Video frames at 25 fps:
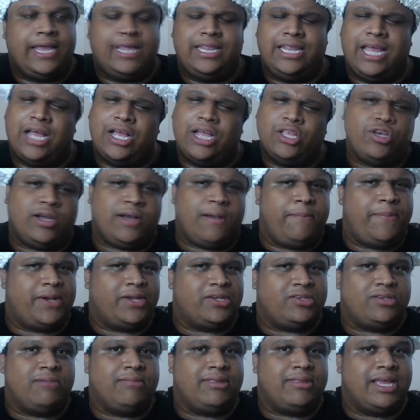And I'll talk
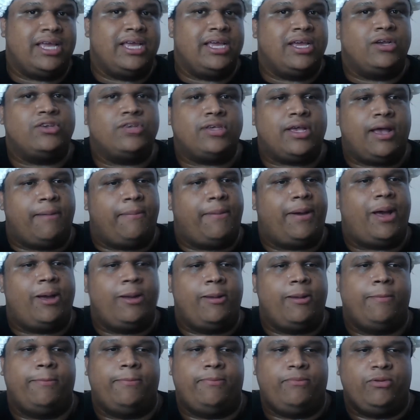about something else about
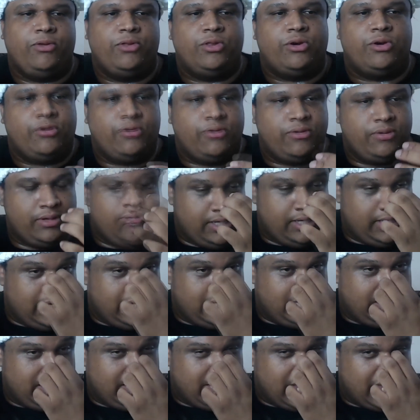him, you know,
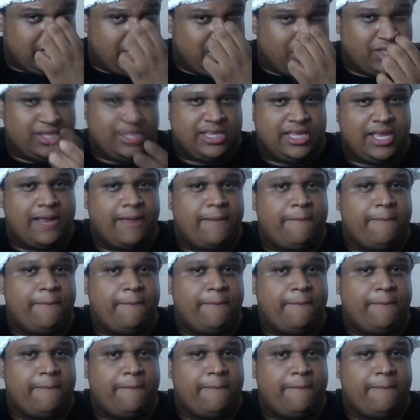in another